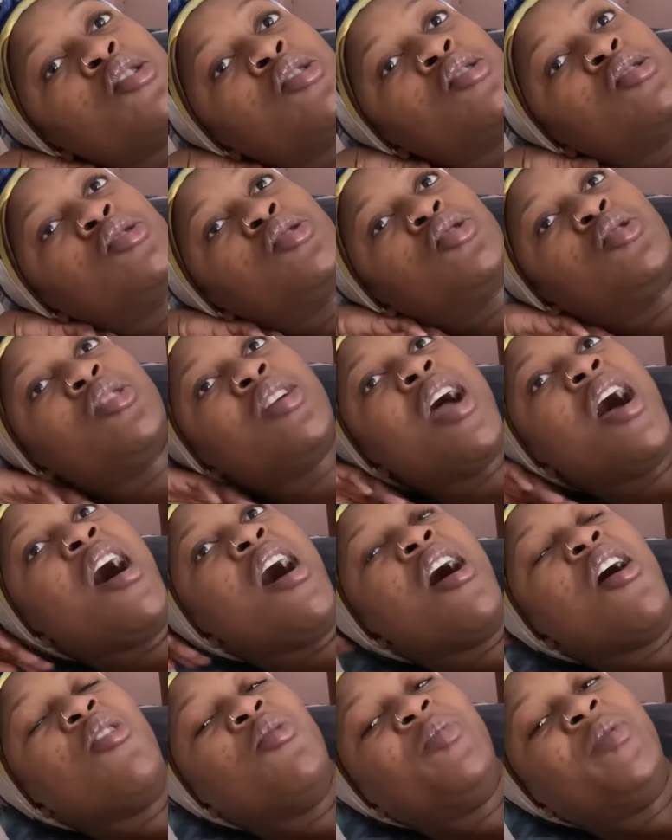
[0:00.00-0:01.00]
so
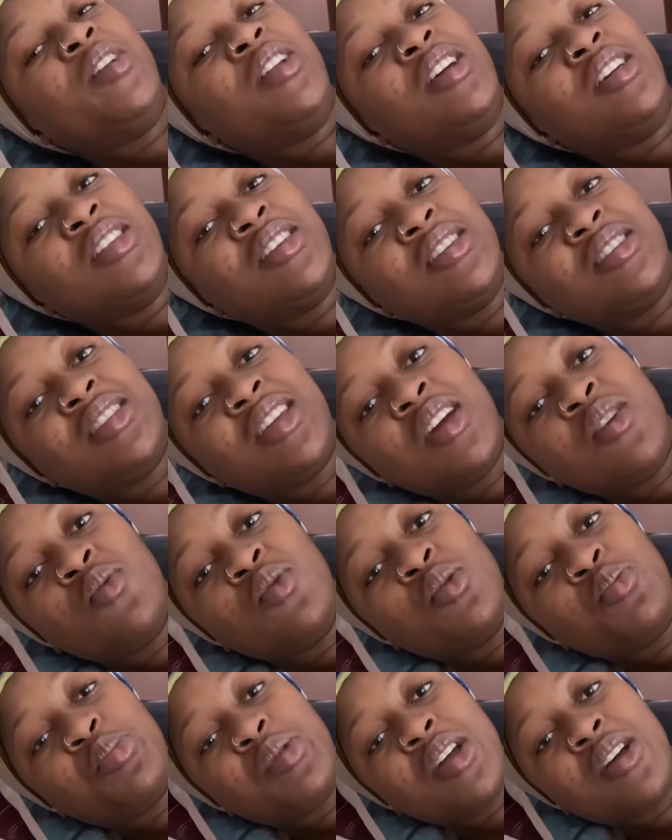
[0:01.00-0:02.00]
yeah, hopefully this day
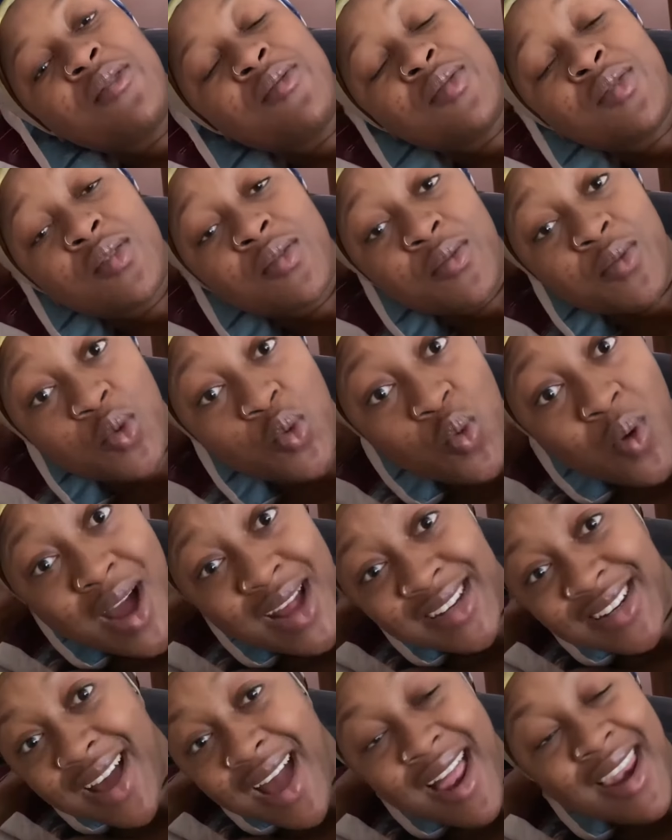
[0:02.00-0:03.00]
will be a fruitful
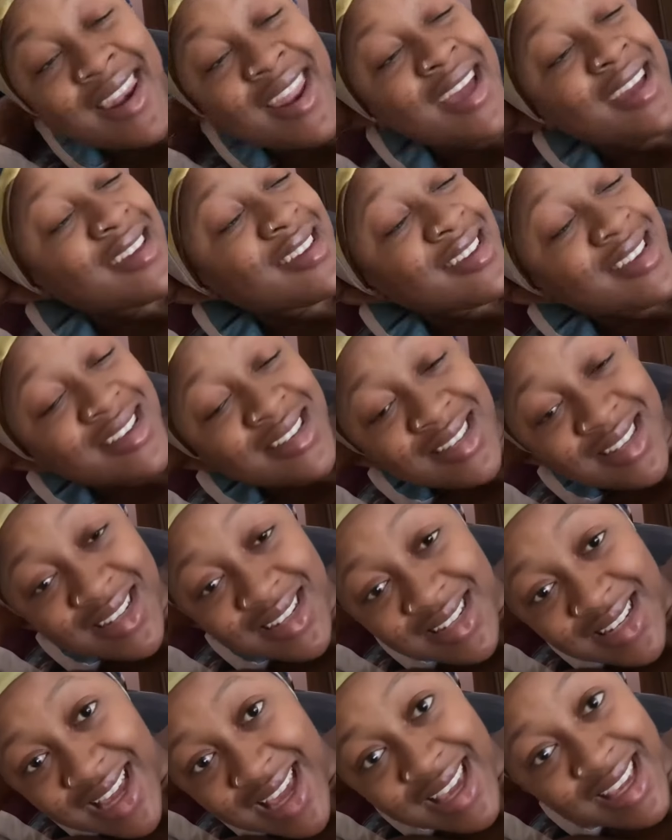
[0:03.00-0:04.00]
one, unlike
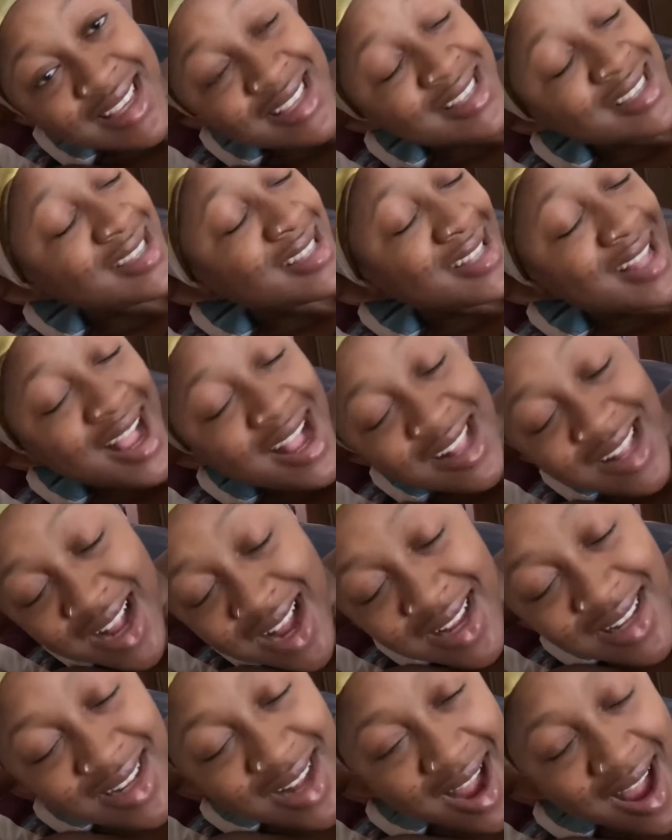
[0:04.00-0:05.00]
yesterday's
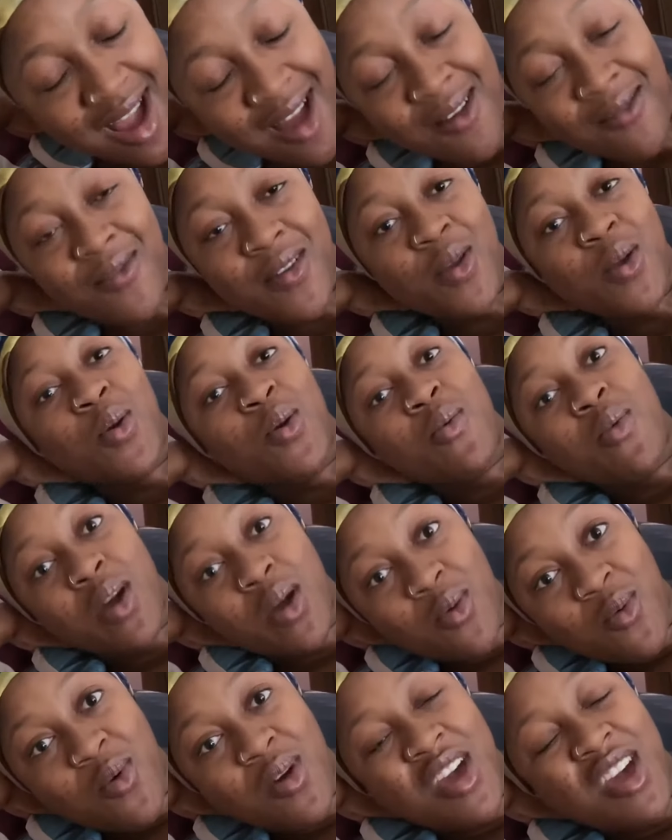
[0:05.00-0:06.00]
ta-ta-ta, very
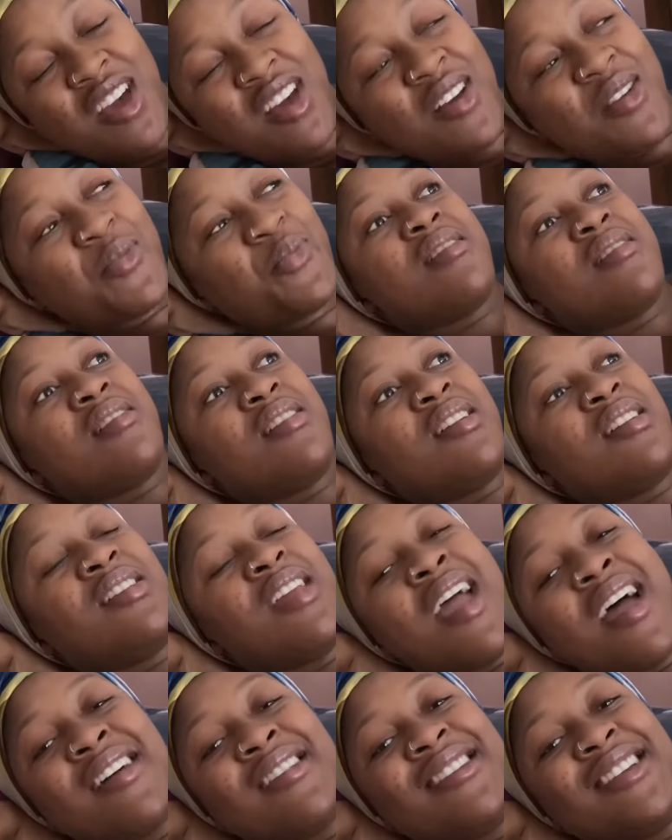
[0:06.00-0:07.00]
quick, quick. And
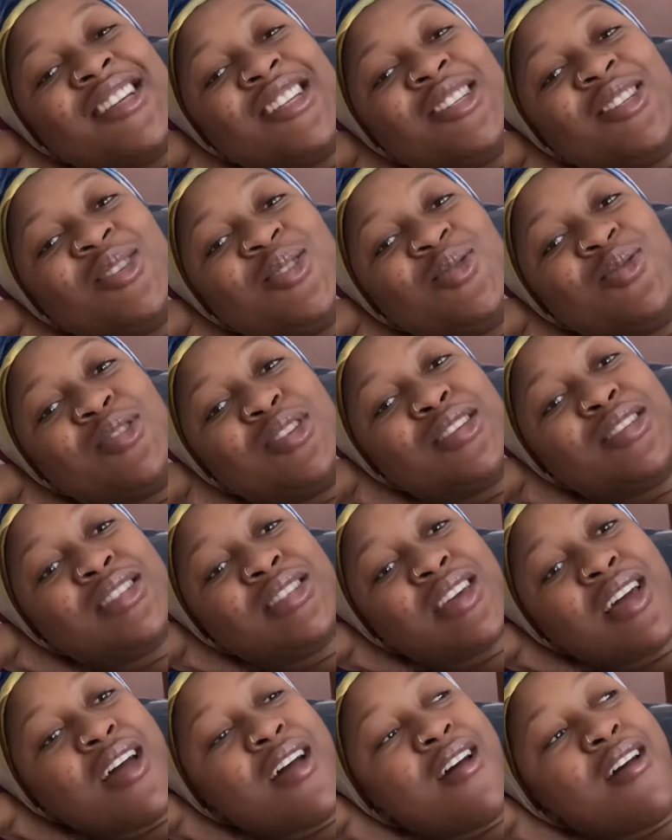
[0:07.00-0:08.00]
yeah, let's do this
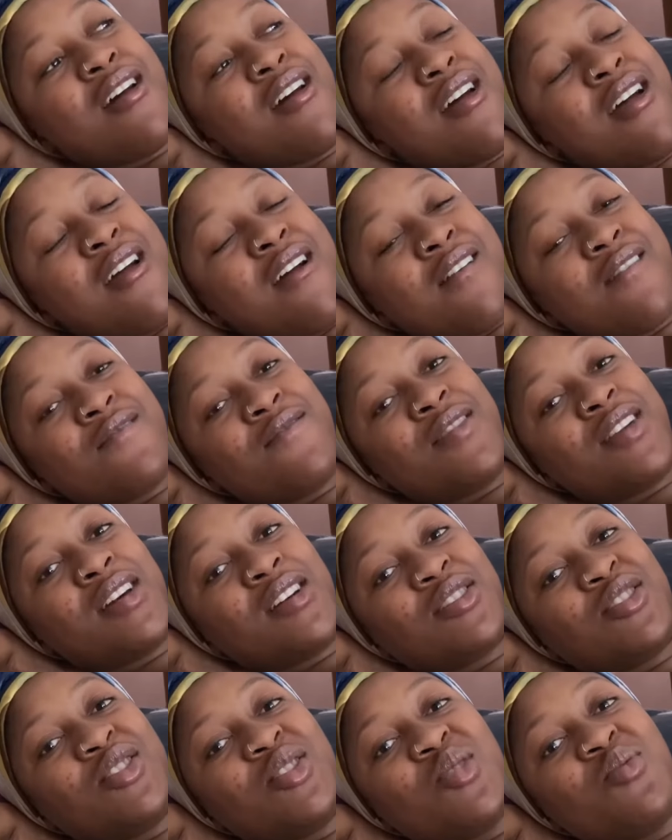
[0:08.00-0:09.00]
vlog
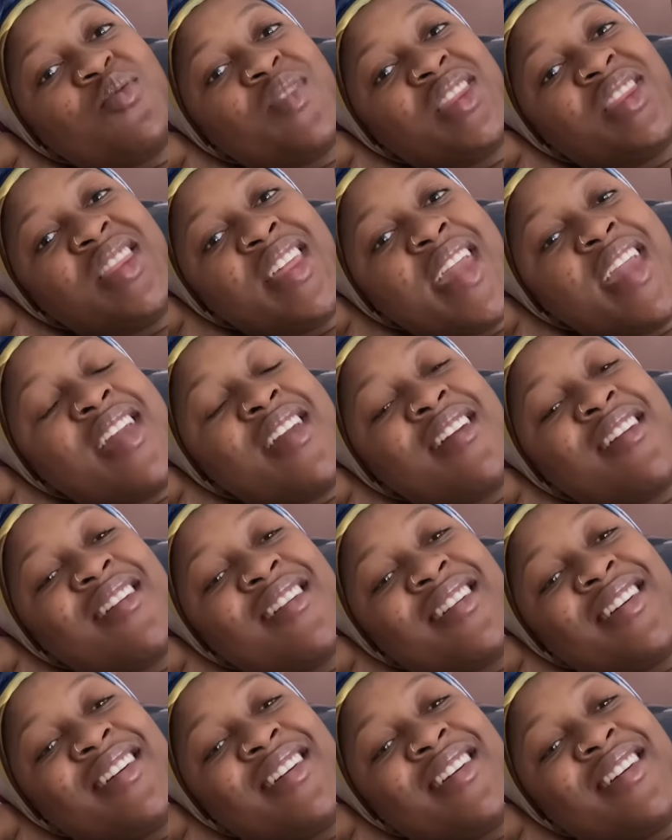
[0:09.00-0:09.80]
tour thing.